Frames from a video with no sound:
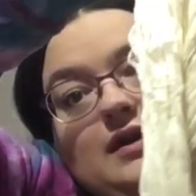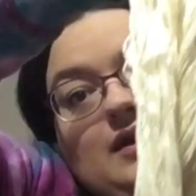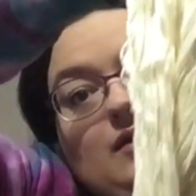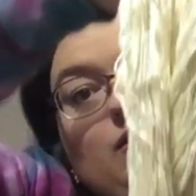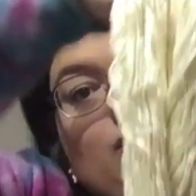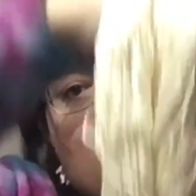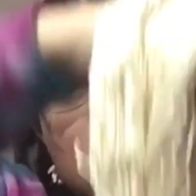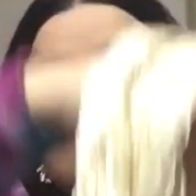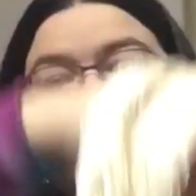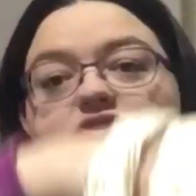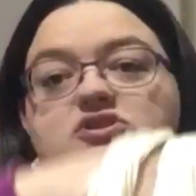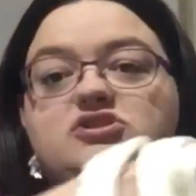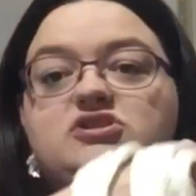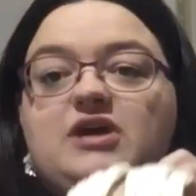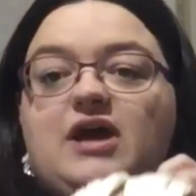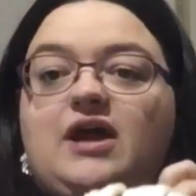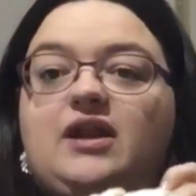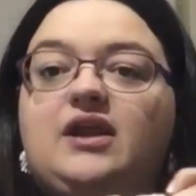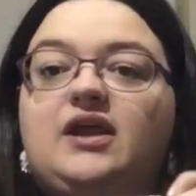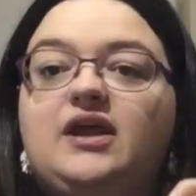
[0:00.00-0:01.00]
watched
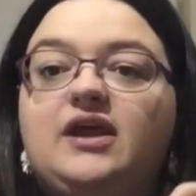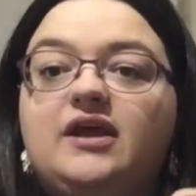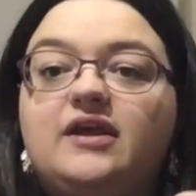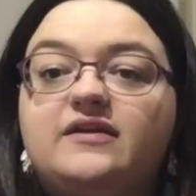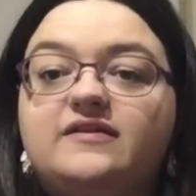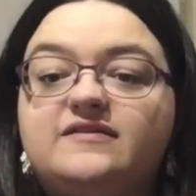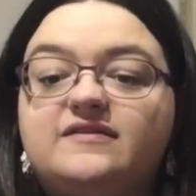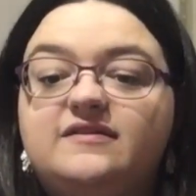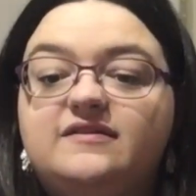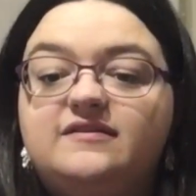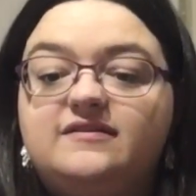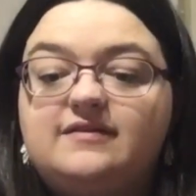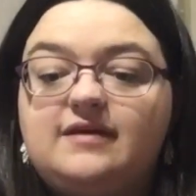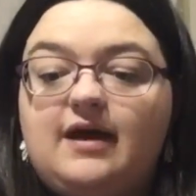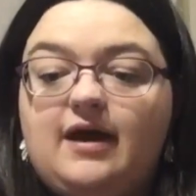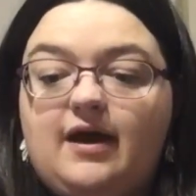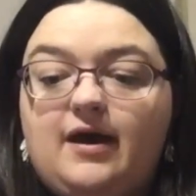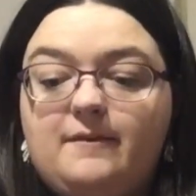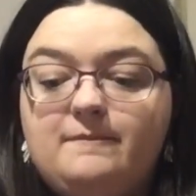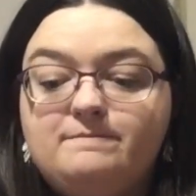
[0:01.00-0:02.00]
Jan Hicks's
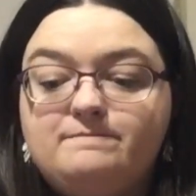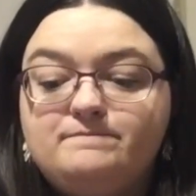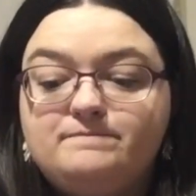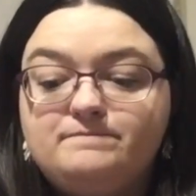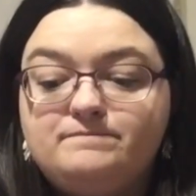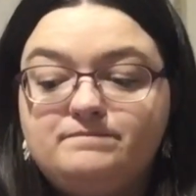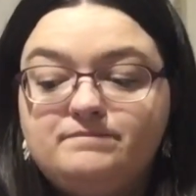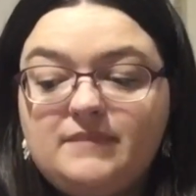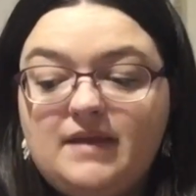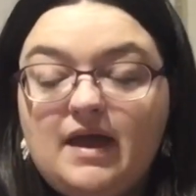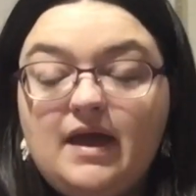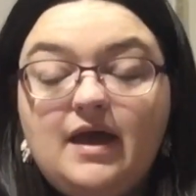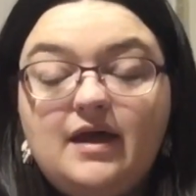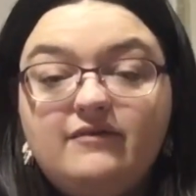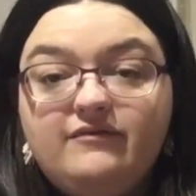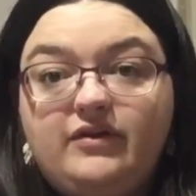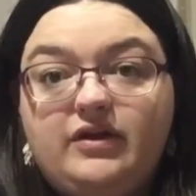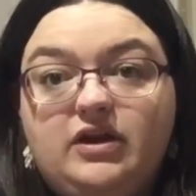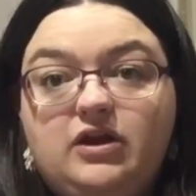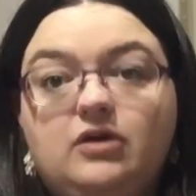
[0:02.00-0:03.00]

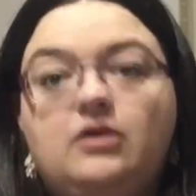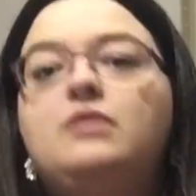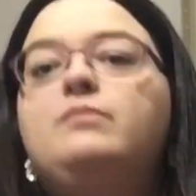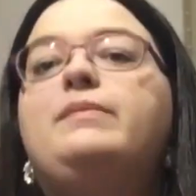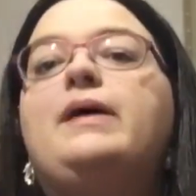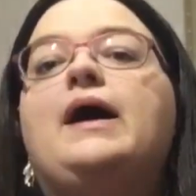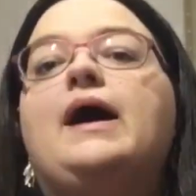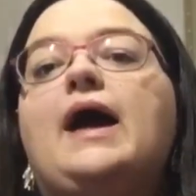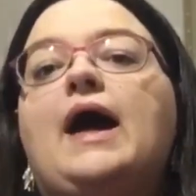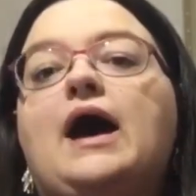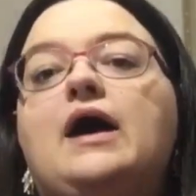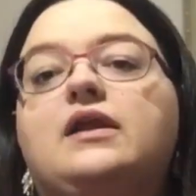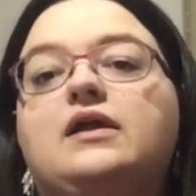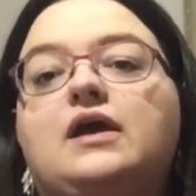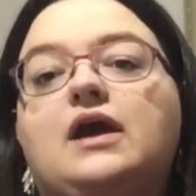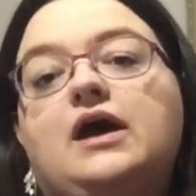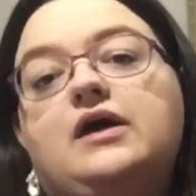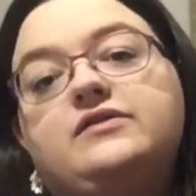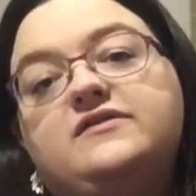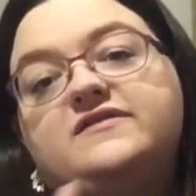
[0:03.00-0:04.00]
video about how to
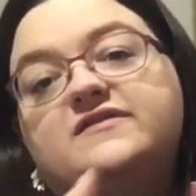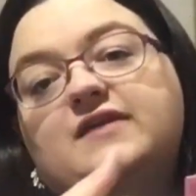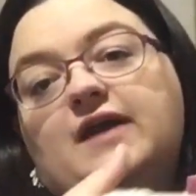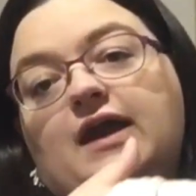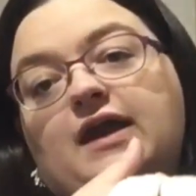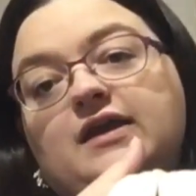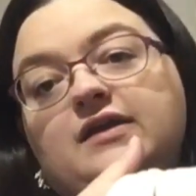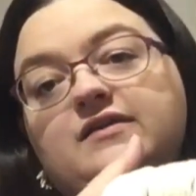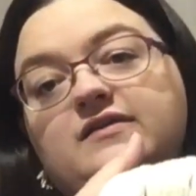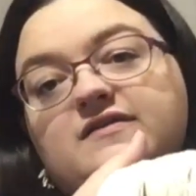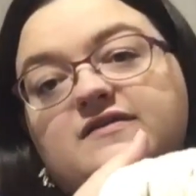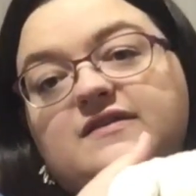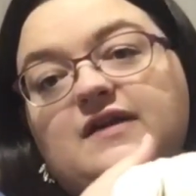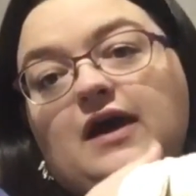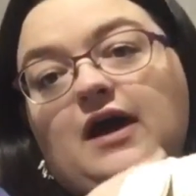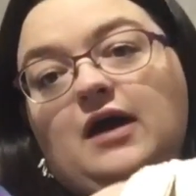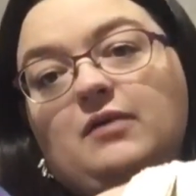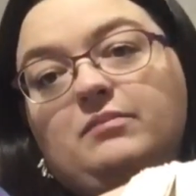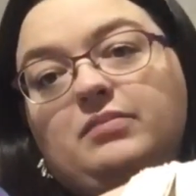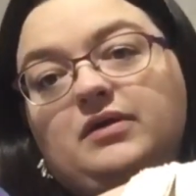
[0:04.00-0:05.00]
cut the skeins
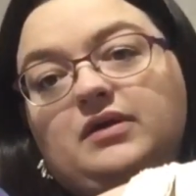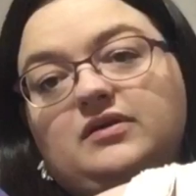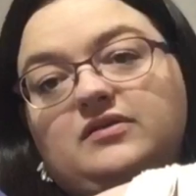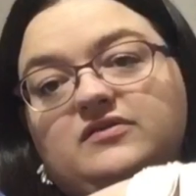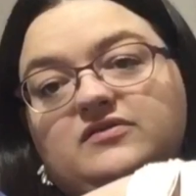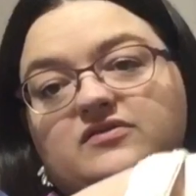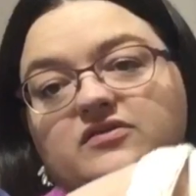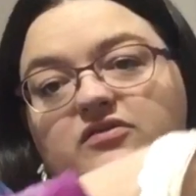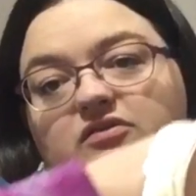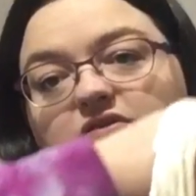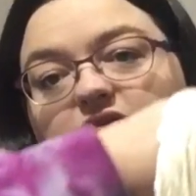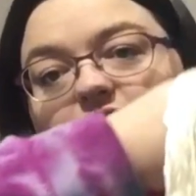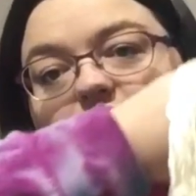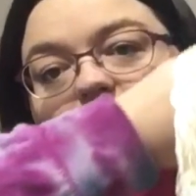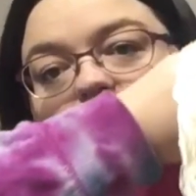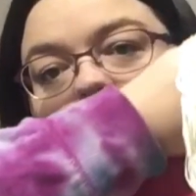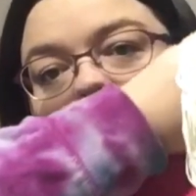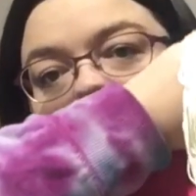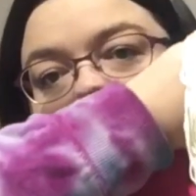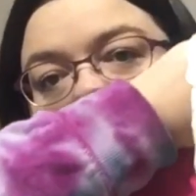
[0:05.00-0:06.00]
up into
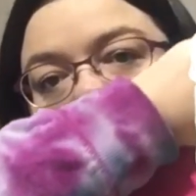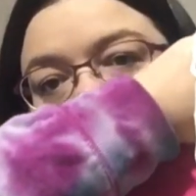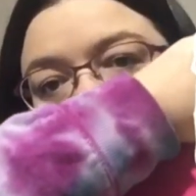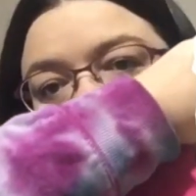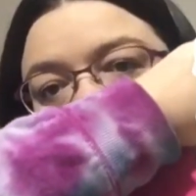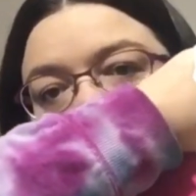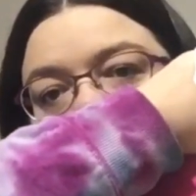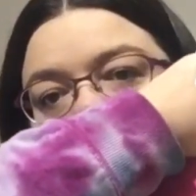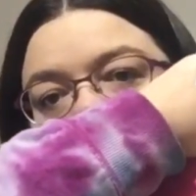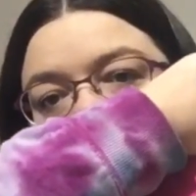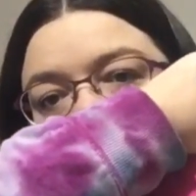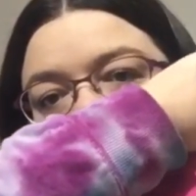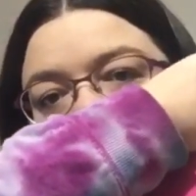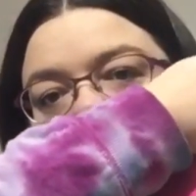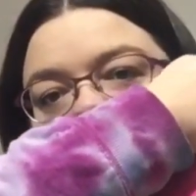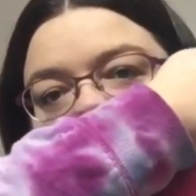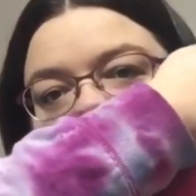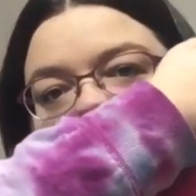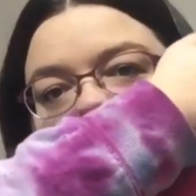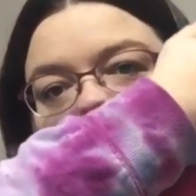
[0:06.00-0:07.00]
and
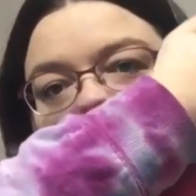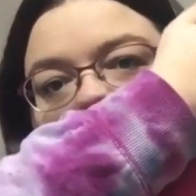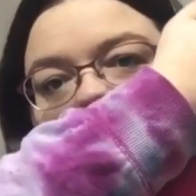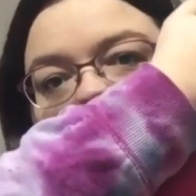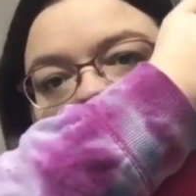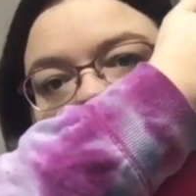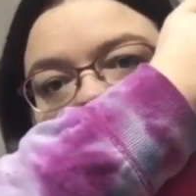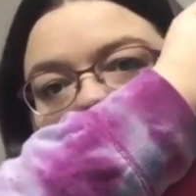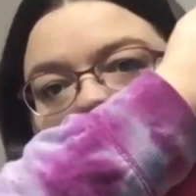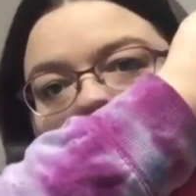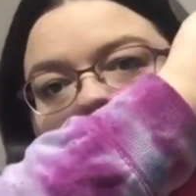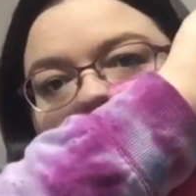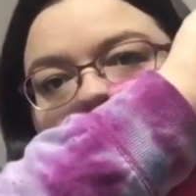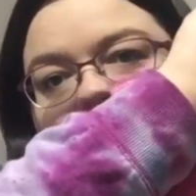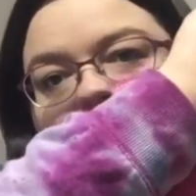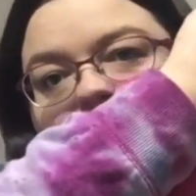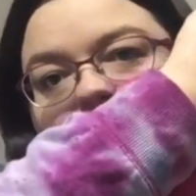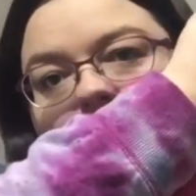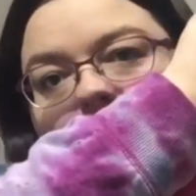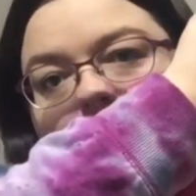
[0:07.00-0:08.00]
separate them out,
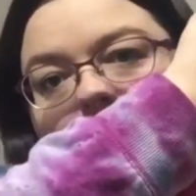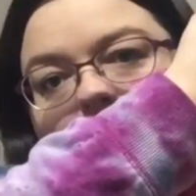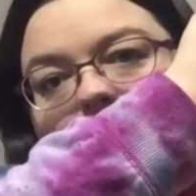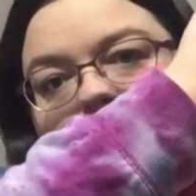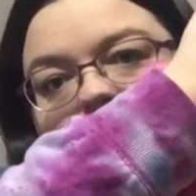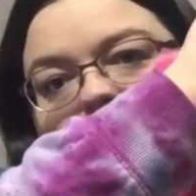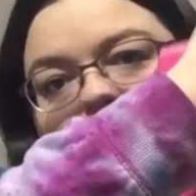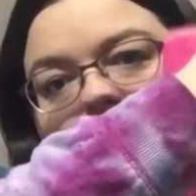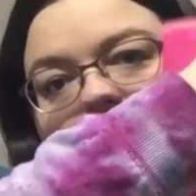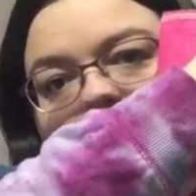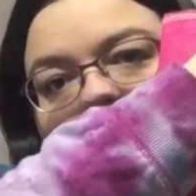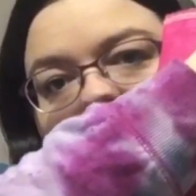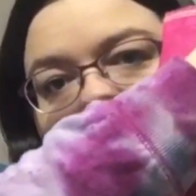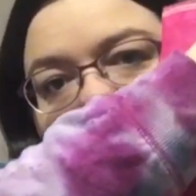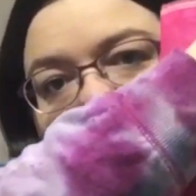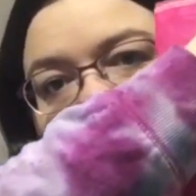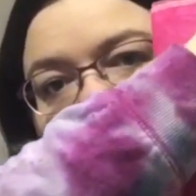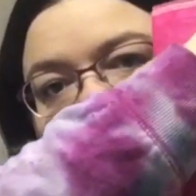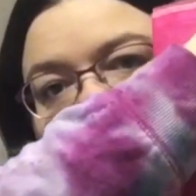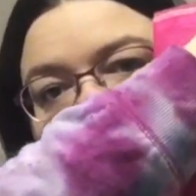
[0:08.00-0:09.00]
so I'll do
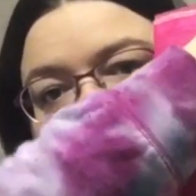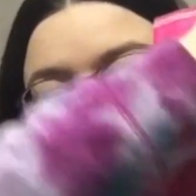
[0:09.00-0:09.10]
that.